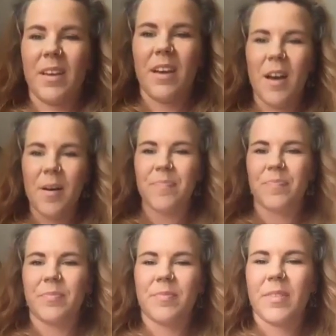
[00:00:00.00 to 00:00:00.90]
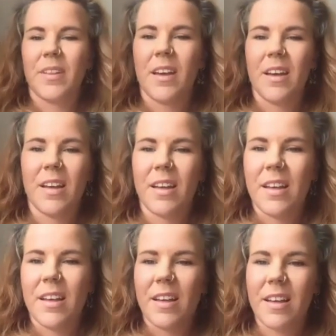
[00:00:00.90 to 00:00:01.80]
Um,
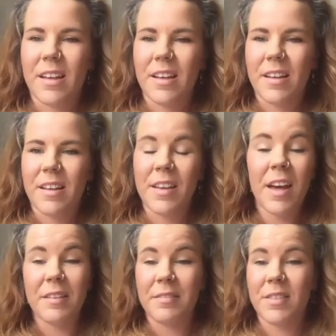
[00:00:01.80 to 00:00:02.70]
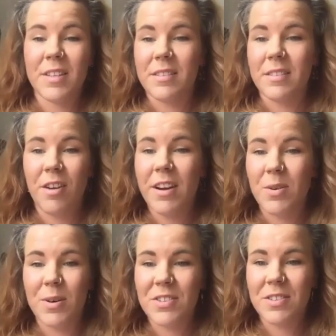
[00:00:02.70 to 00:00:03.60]
yeah, these great
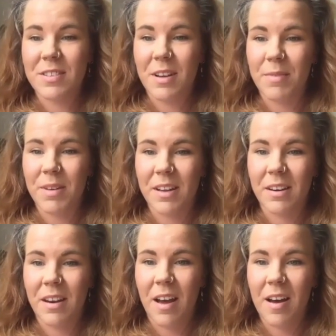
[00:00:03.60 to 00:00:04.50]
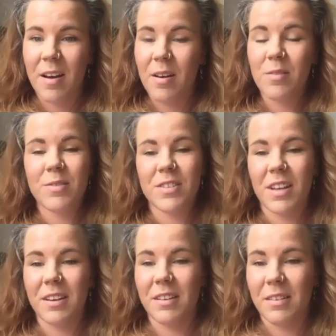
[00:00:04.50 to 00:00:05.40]
questions coming in. Uh, oh, we just
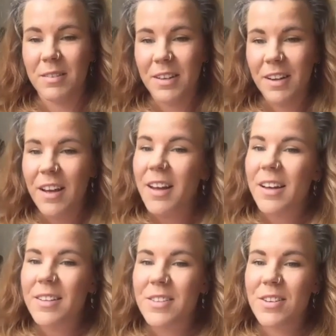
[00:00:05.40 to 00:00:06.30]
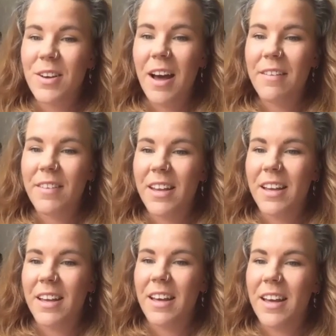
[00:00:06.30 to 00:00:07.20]
had another one. Do you have
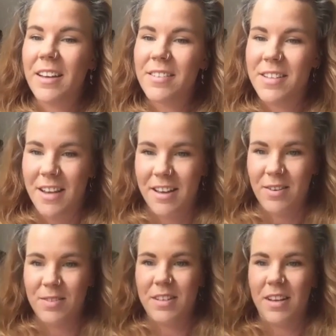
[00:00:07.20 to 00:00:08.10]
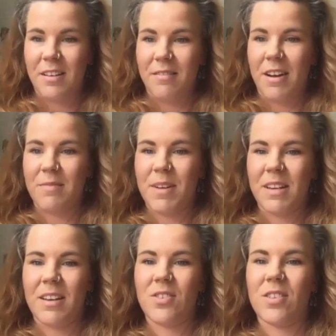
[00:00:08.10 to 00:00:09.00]
any internet content
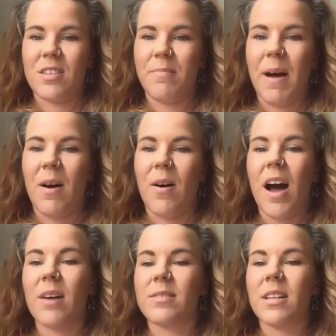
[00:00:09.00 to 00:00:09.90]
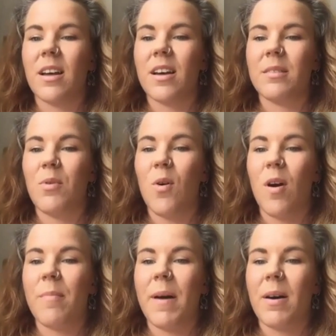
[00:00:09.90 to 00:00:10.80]
recommendations about how to learn more
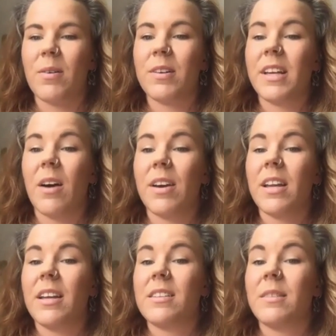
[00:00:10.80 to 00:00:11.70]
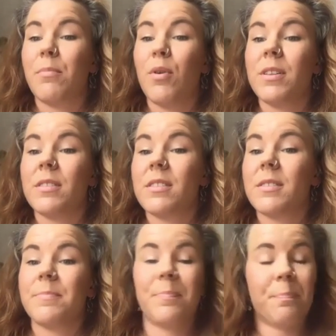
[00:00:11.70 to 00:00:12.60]
about calculating points?